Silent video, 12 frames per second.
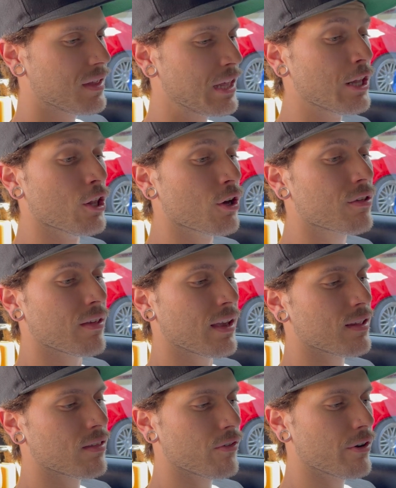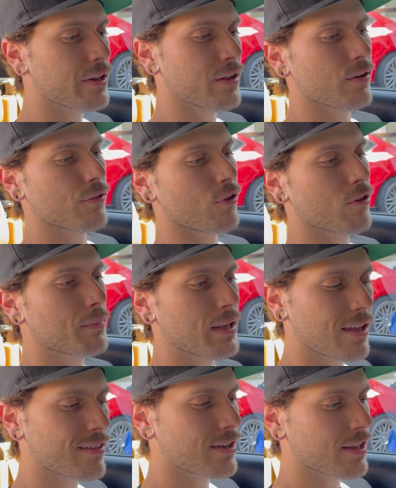It looks like it's 30 years old
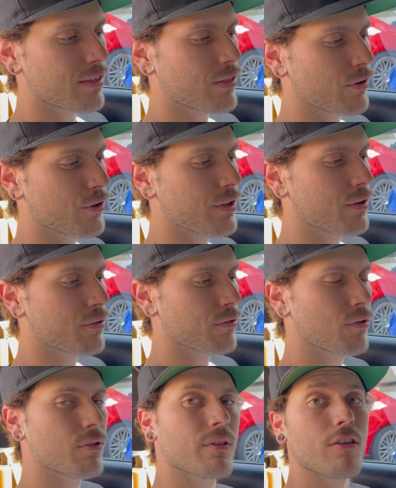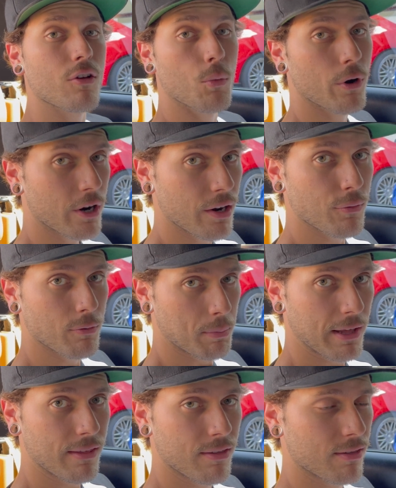because it is 30 years old. So we're gonna
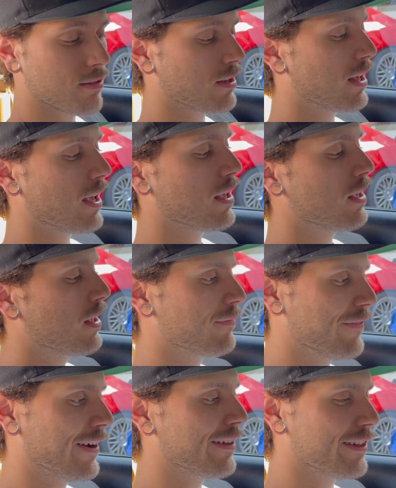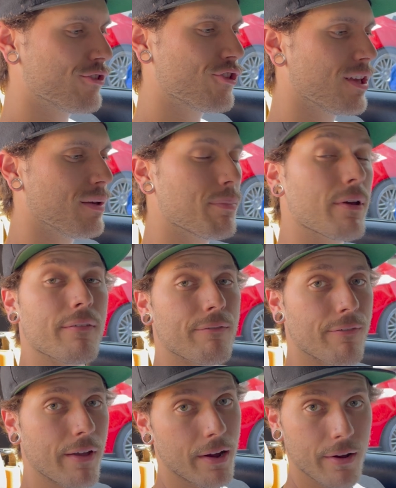replace this today. Fairly cheap,
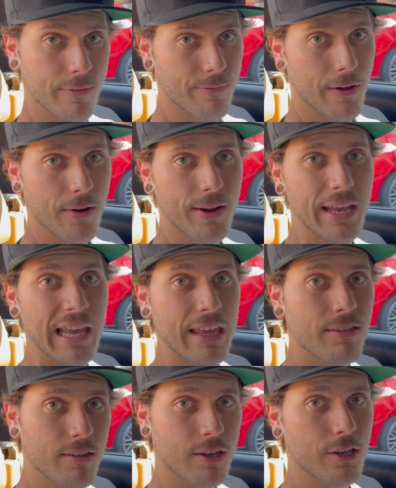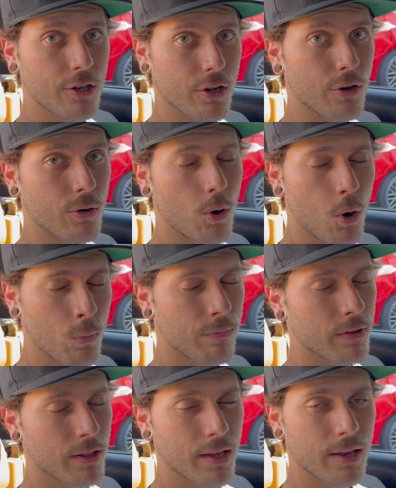very, very easy to do.
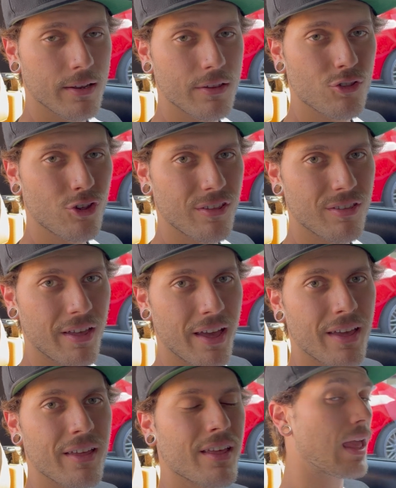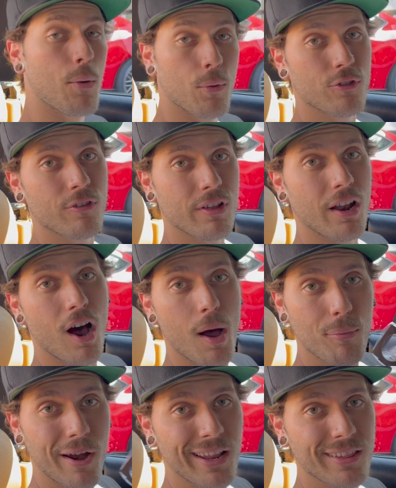Hopefully I didn't jinx that. And we're just gonna
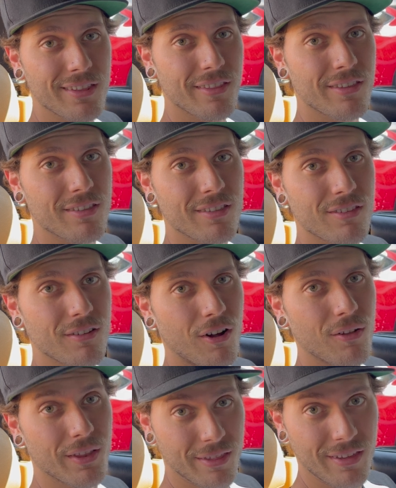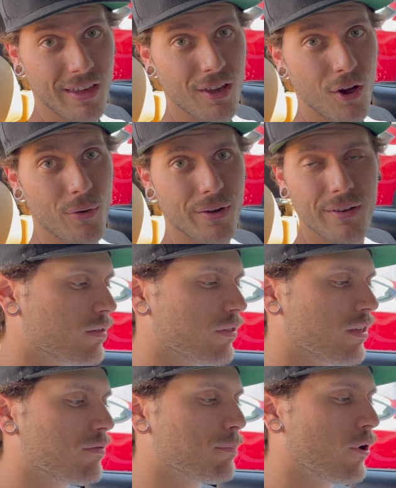hop right into this install. Let's get going.
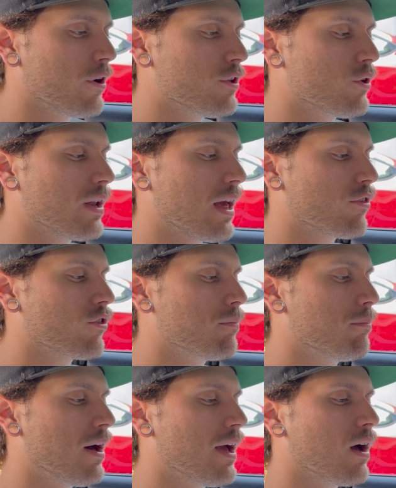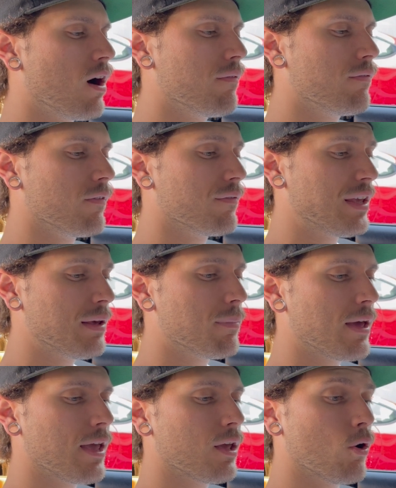this part you can actually buy off of
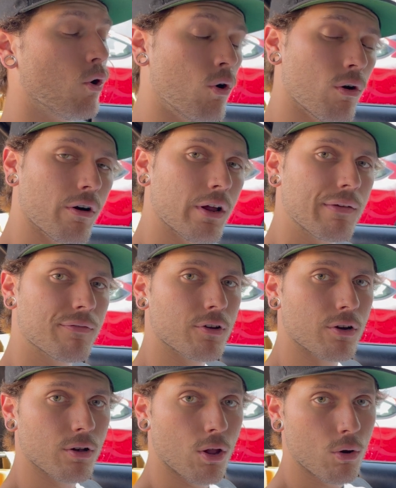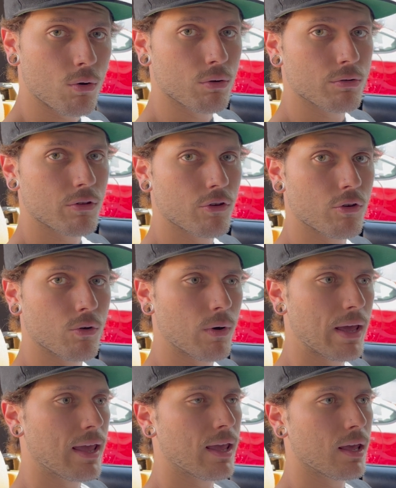eBay, or if you're local to
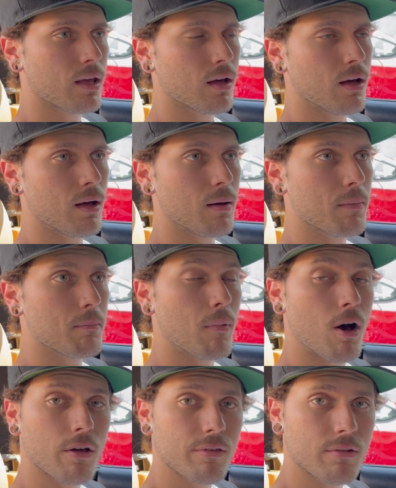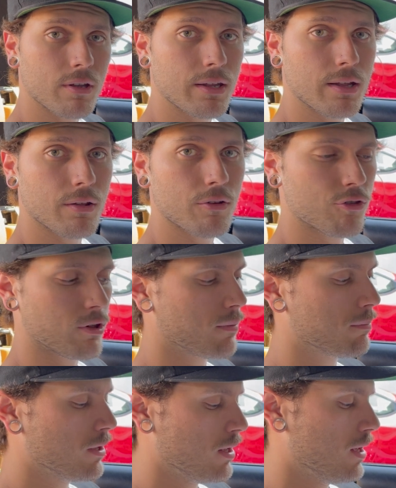a Mazda dealership,
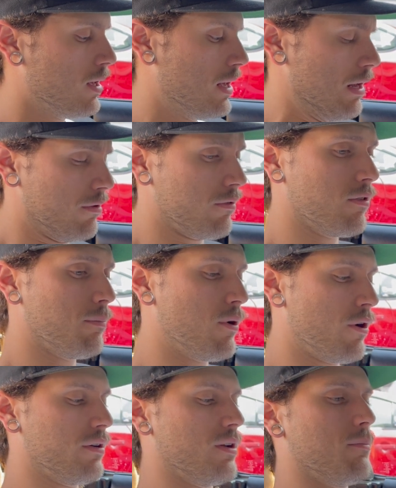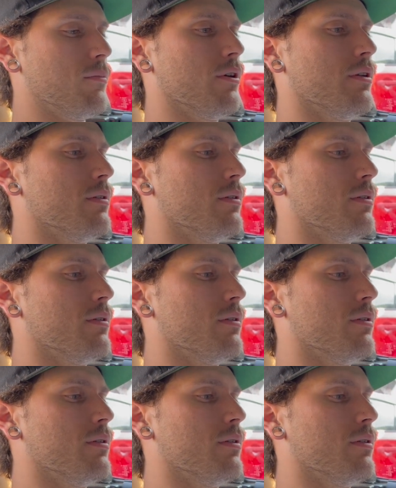here's the part number,